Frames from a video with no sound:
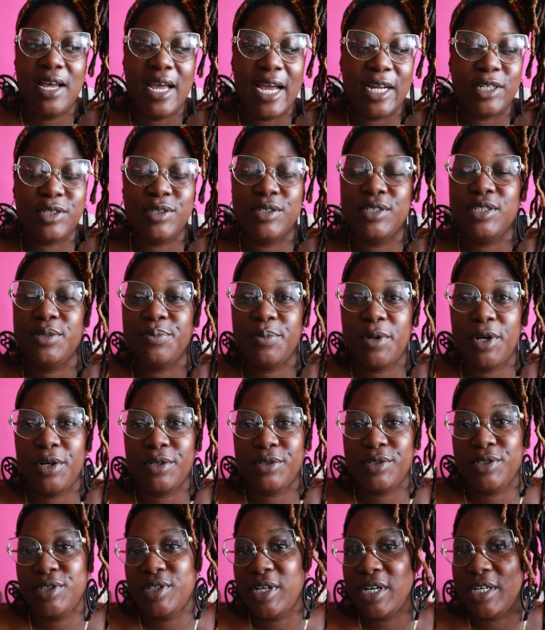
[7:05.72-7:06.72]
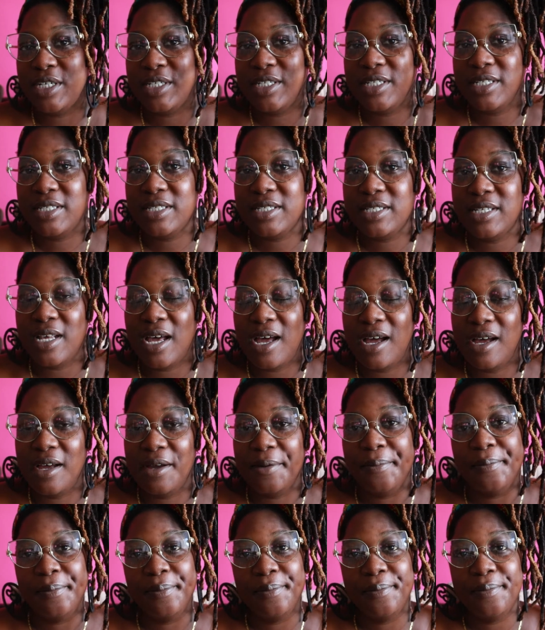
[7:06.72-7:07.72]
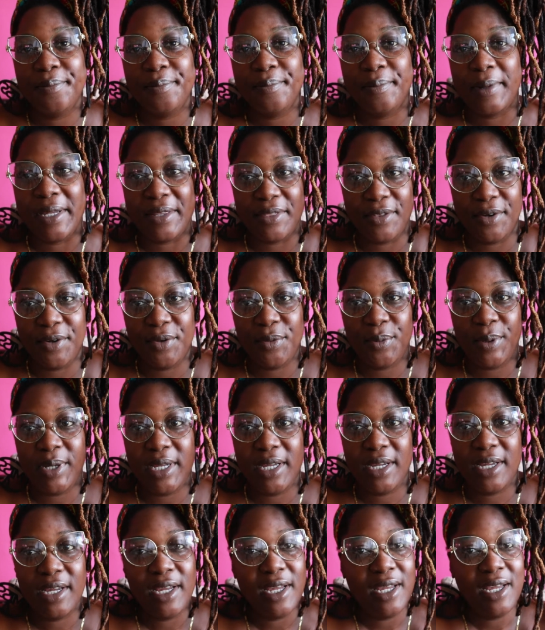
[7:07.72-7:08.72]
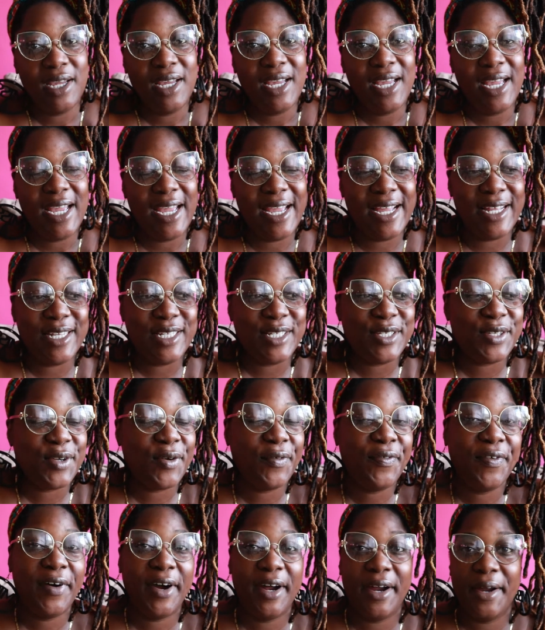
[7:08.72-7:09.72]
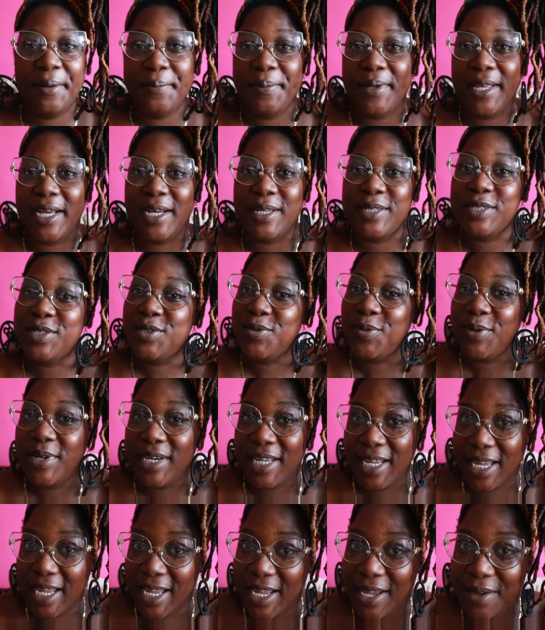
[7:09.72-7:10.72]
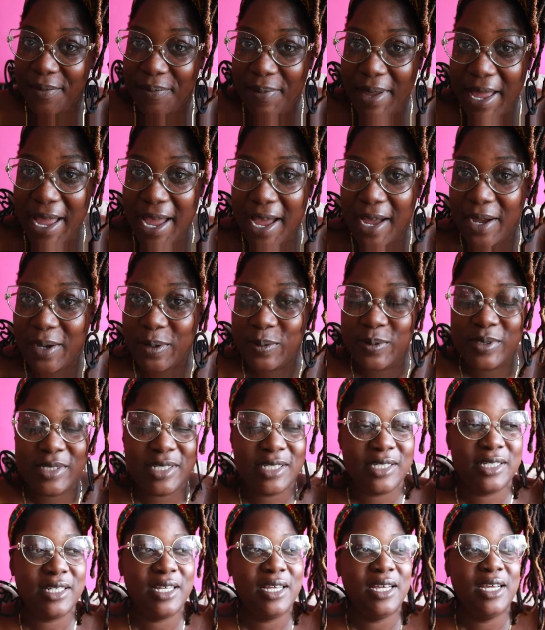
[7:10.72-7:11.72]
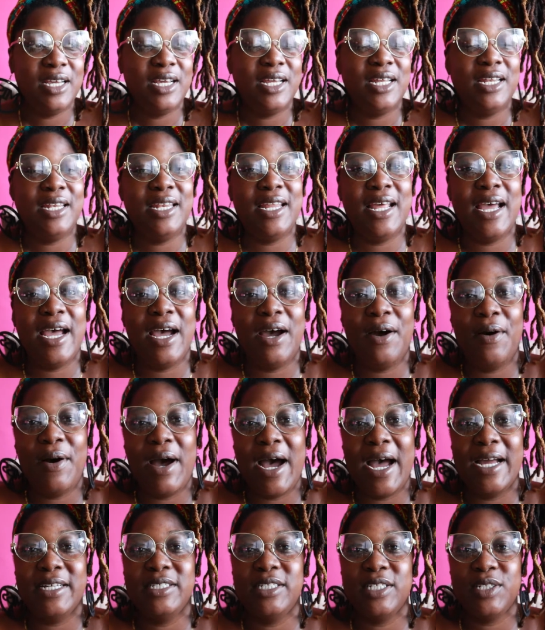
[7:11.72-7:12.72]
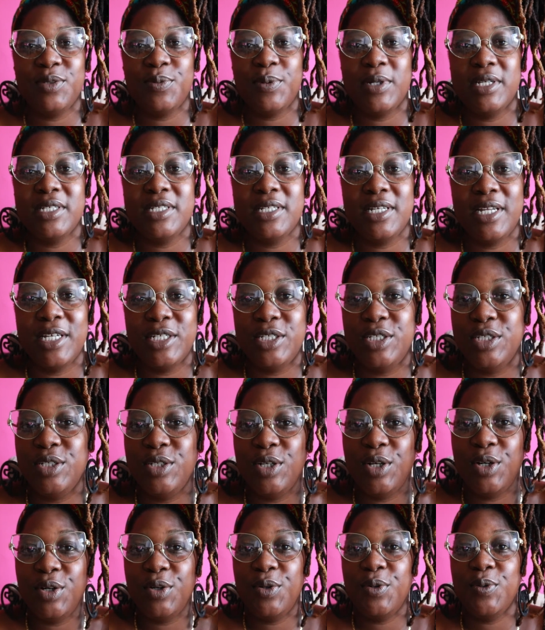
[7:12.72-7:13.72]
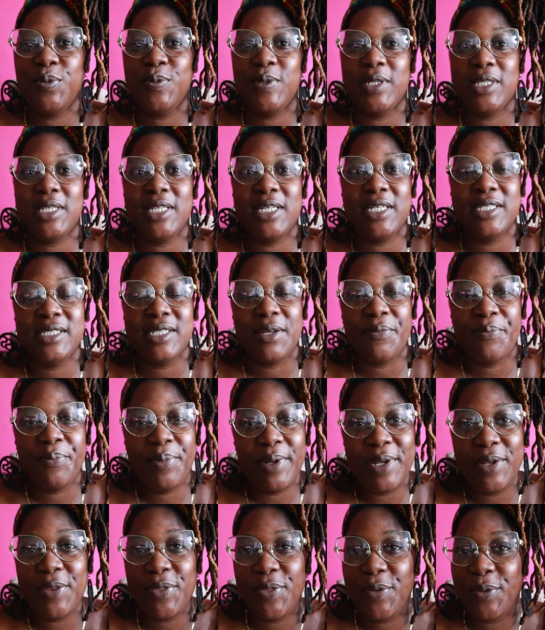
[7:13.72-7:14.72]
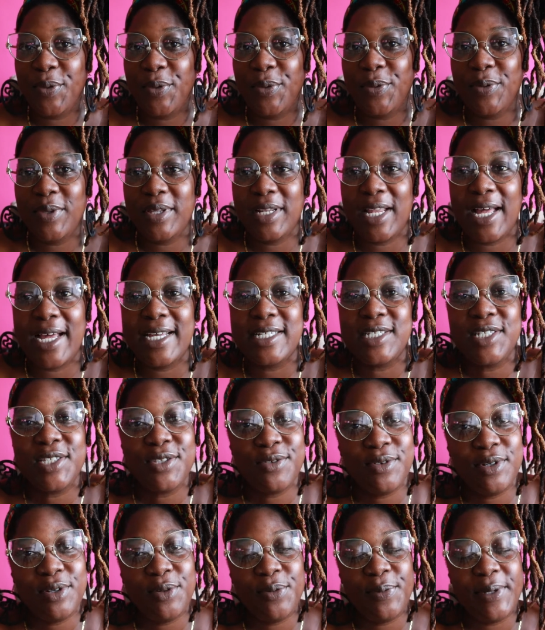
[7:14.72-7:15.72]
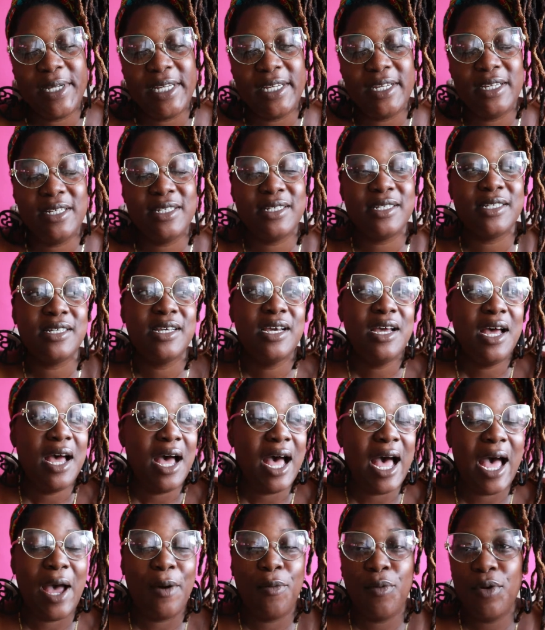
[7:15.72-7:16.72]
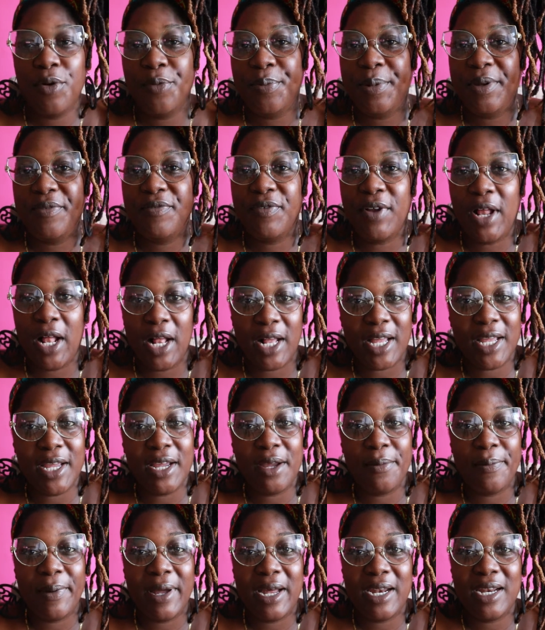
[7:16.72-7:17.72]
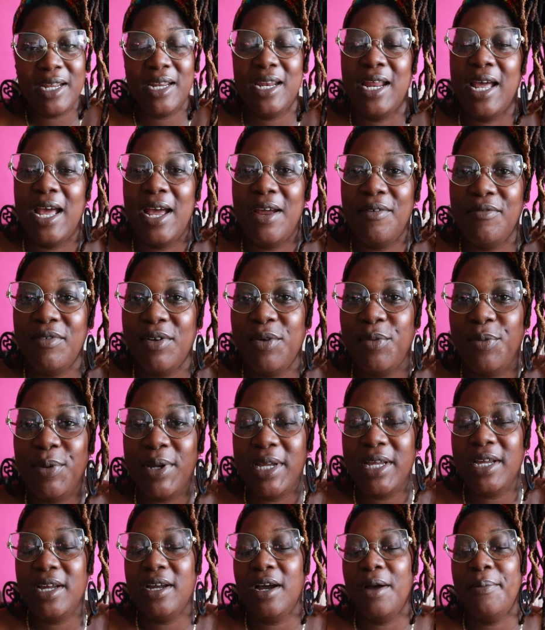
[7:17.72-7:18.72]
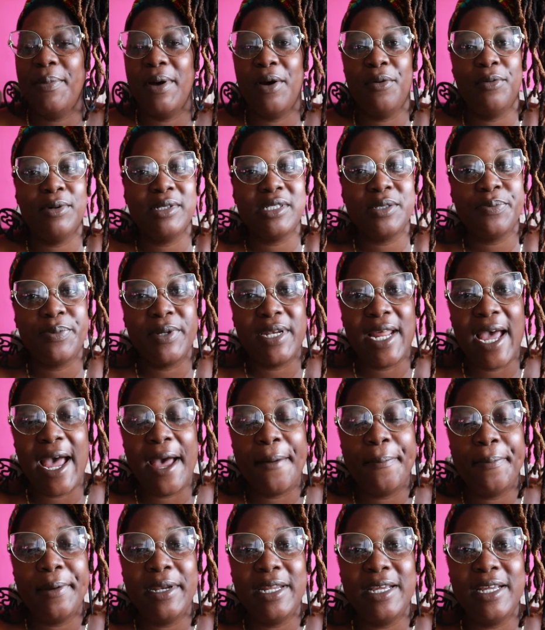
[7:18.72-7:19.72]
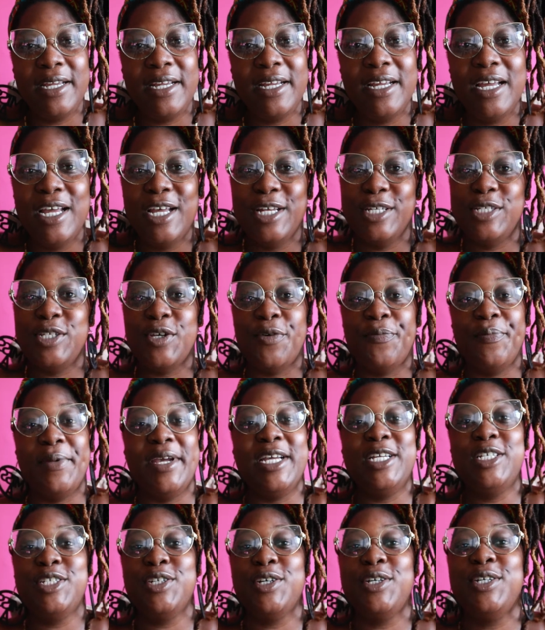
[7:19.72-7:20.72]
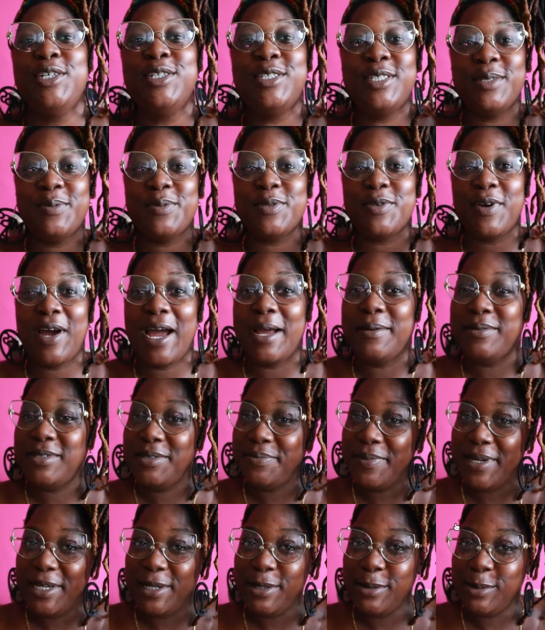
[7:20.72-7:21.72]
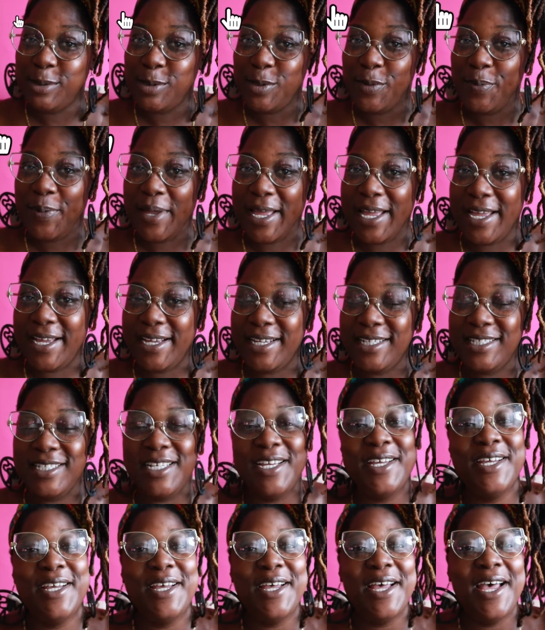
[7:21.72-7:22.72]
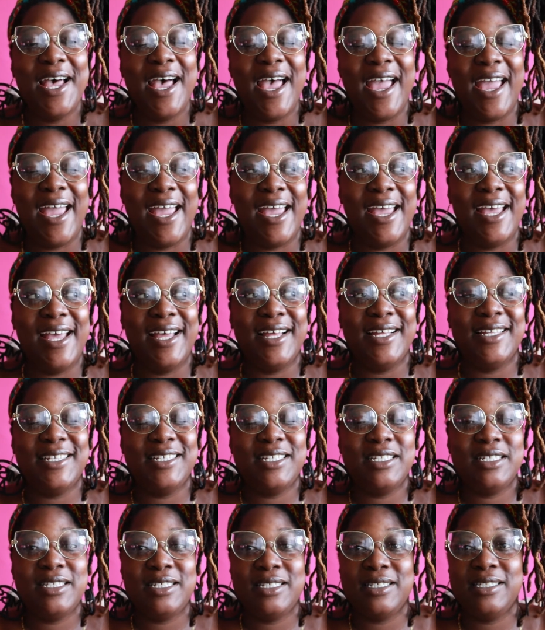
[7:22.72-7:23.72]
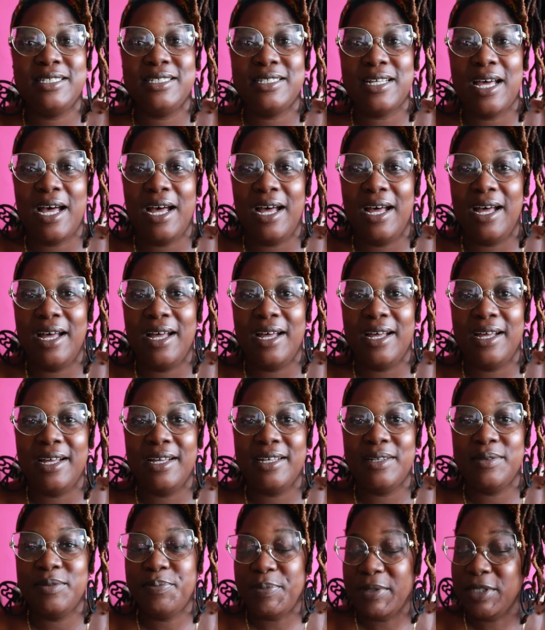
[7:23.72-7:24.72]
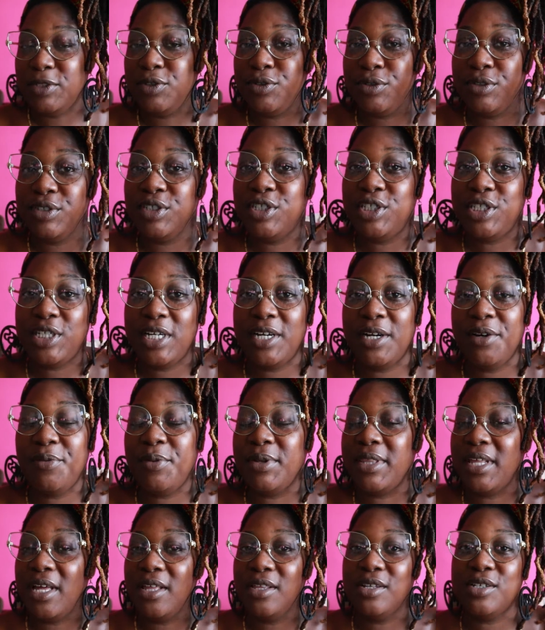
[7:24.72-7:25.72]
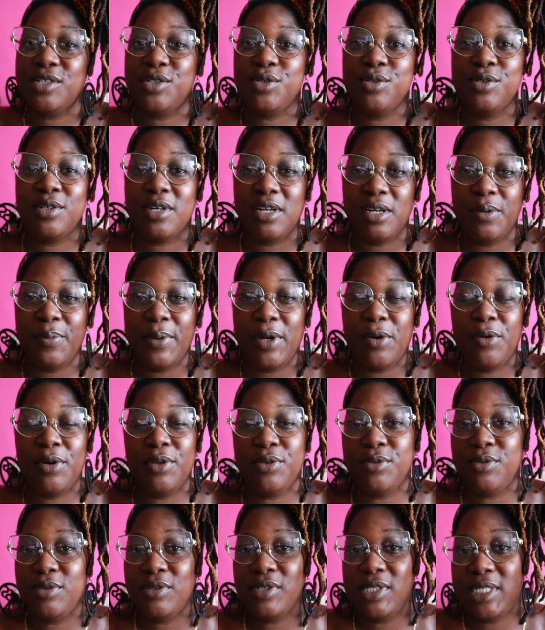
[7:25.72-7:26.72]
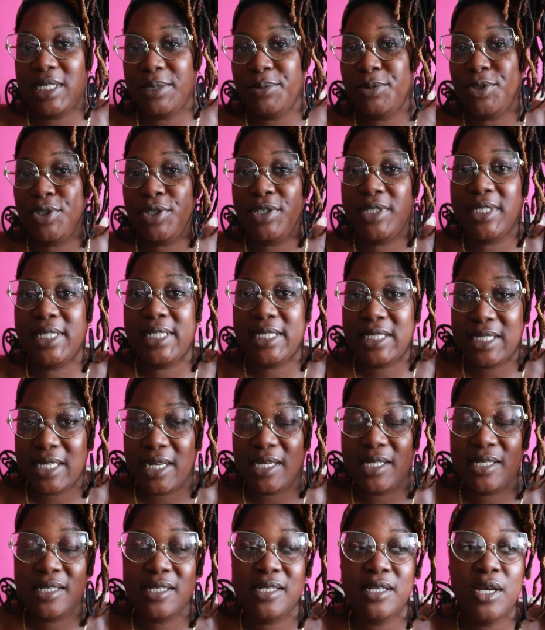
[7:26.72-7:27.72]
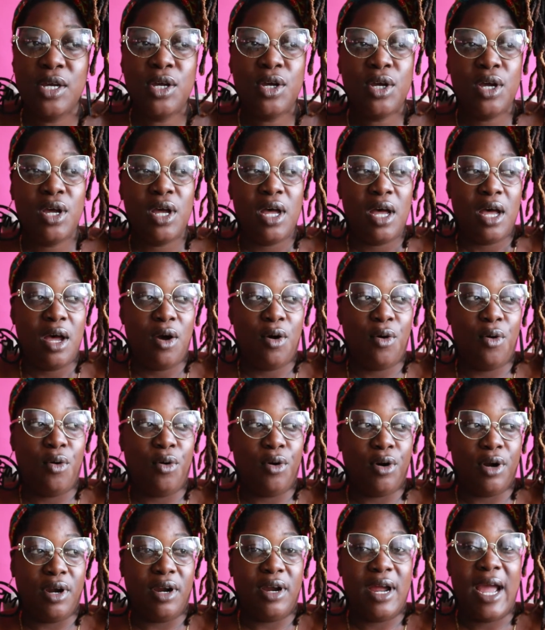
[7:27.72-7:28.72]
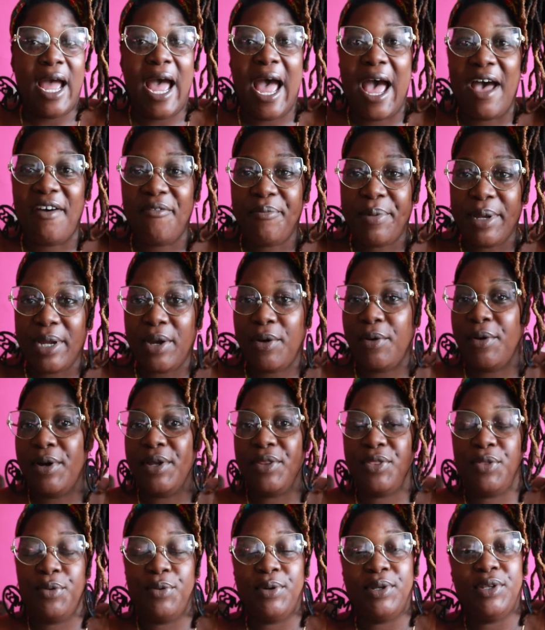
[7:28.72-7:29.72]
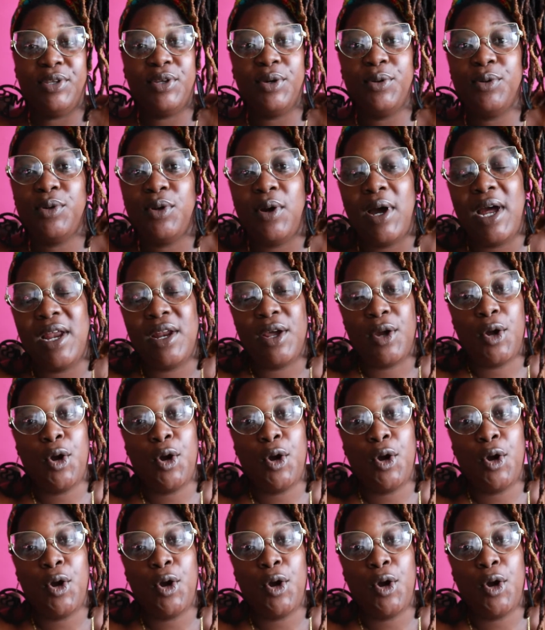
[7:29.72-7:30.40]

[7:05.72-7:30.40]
Actually, tomorrow starts my 3rd week. And so far, I'm down 28 pounds. Now, I just wanted to let you know the things I've been through the last 3 weeks. I will be vlogging about it every week, about what's been happening. So make sure you subscribe to my YouTube page, and make sure you share it with others who are going to be going through the same journey as us, or have been going through and don't know how to